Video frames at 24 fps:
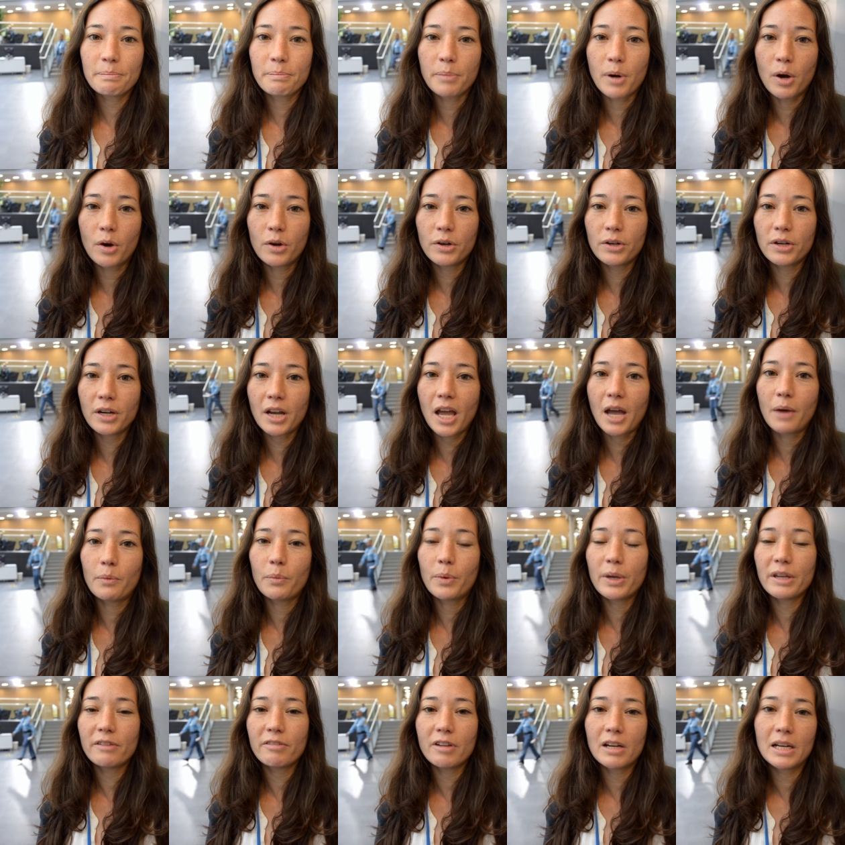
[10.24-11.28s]
on, and
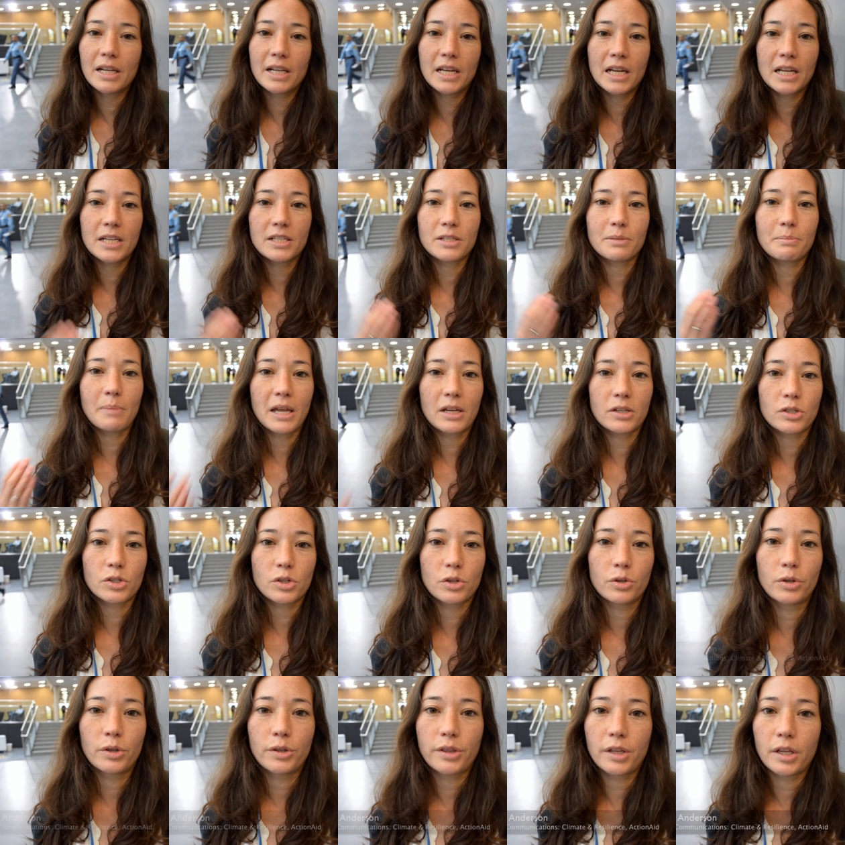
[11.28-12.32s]
we really need to make
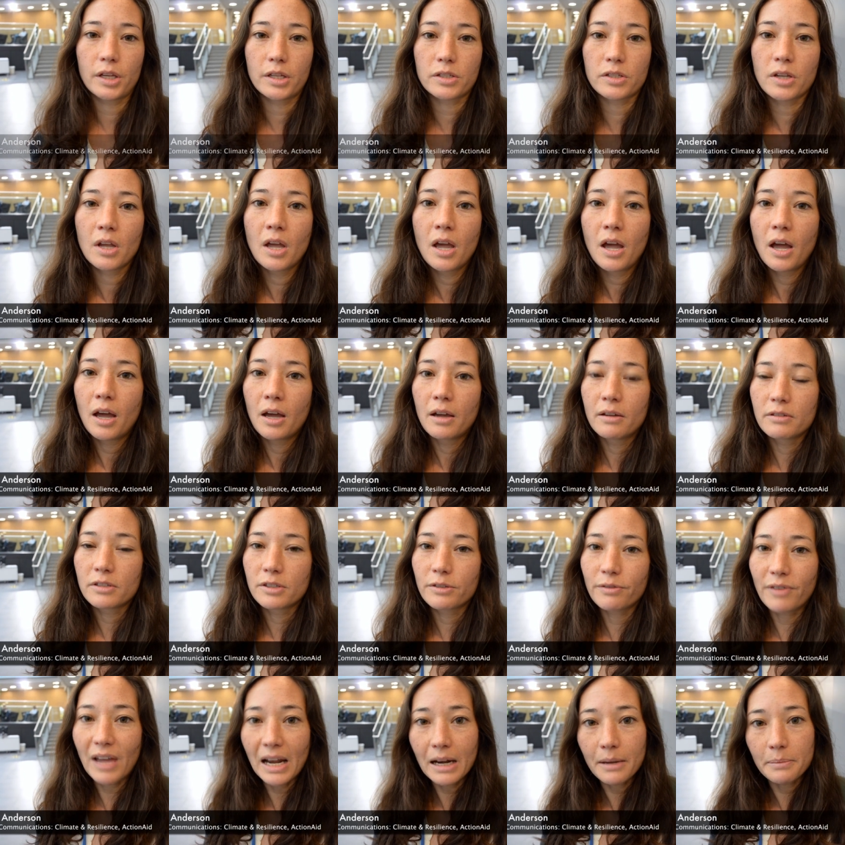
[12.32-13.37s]
sure that
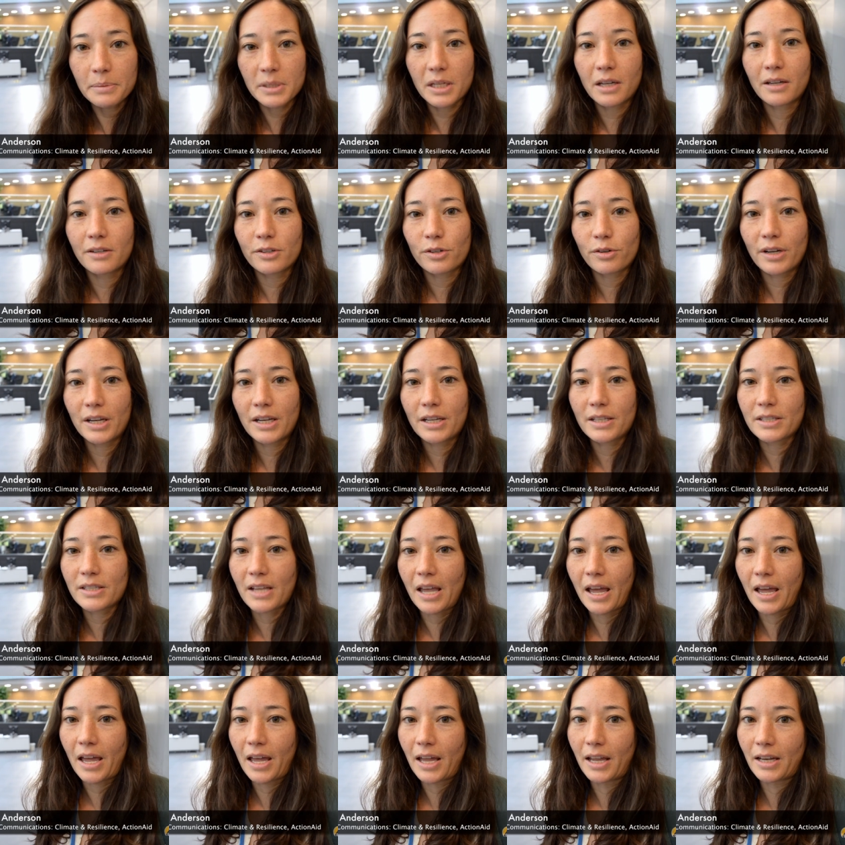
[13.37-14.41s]
developed countries
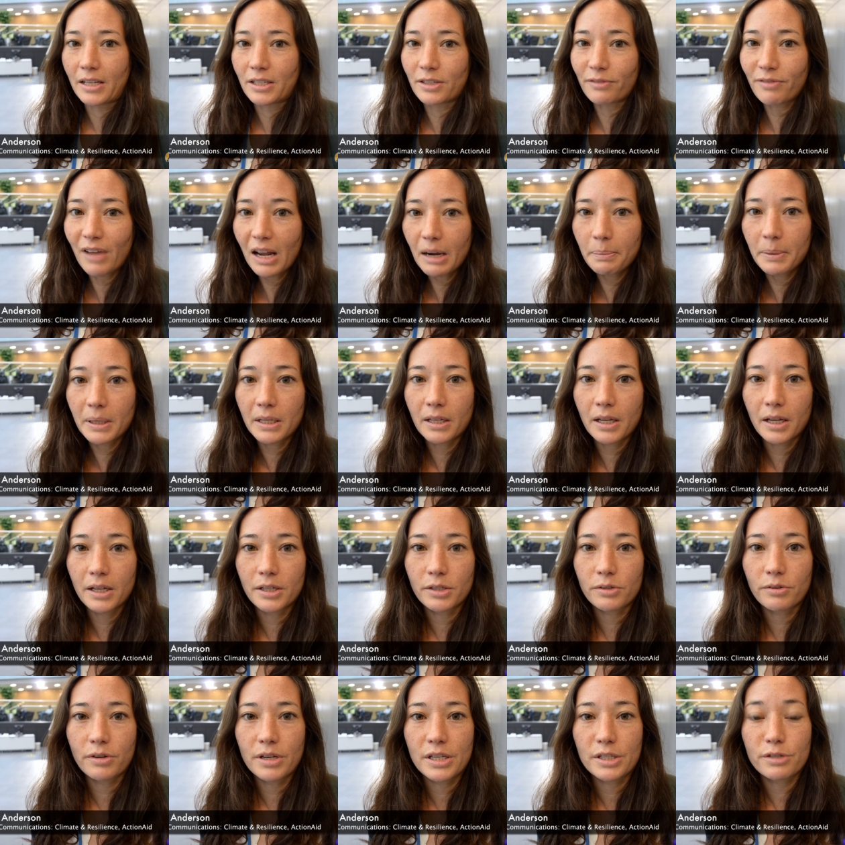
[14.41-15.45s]
and developing
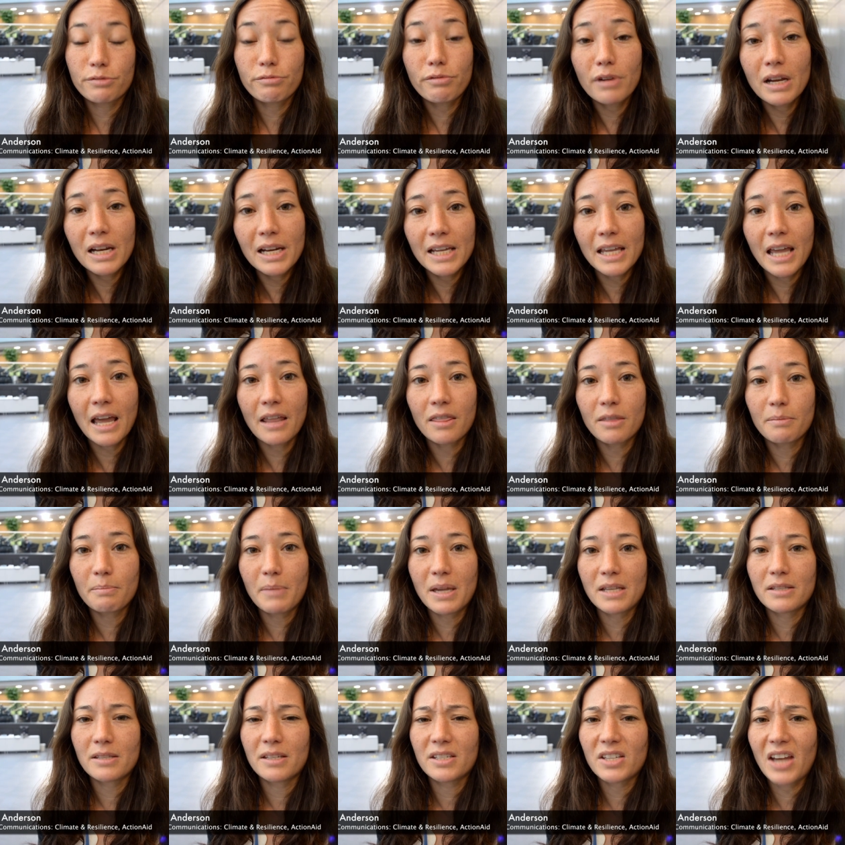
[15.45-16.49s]
countries really get the
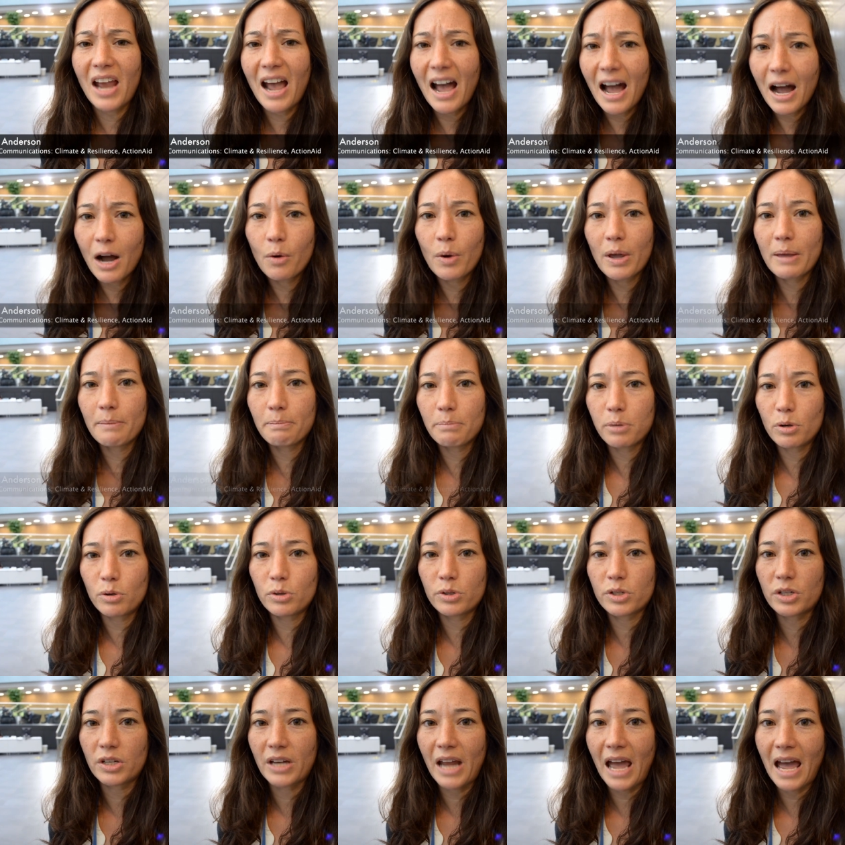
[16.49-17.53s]
message how
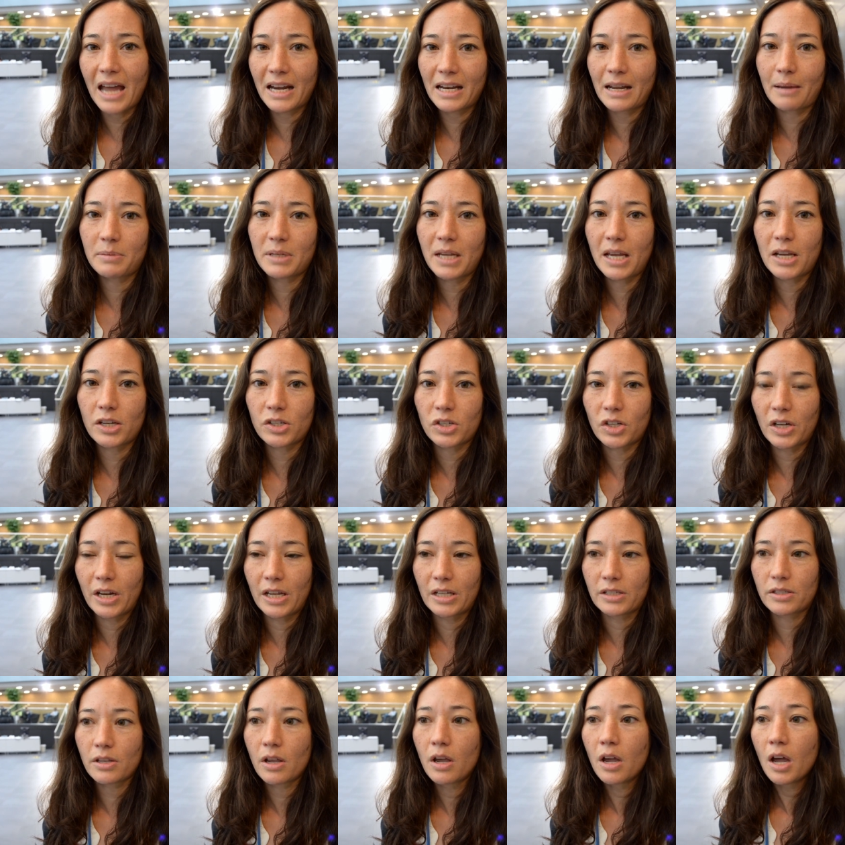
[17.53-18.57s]
important adaptation
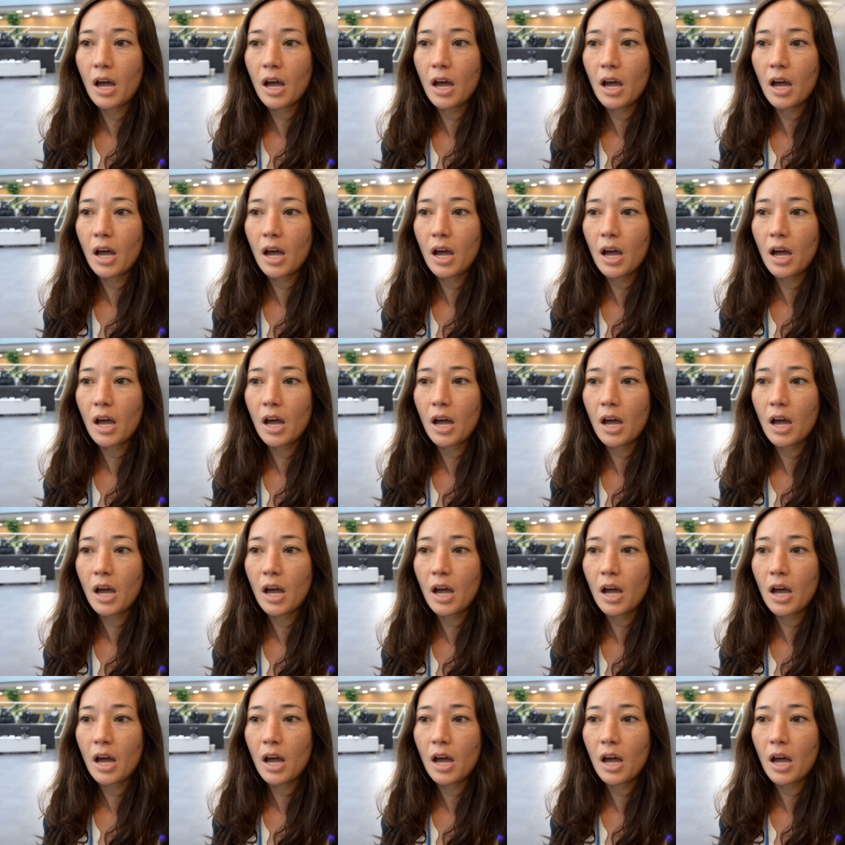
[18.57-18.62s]
is.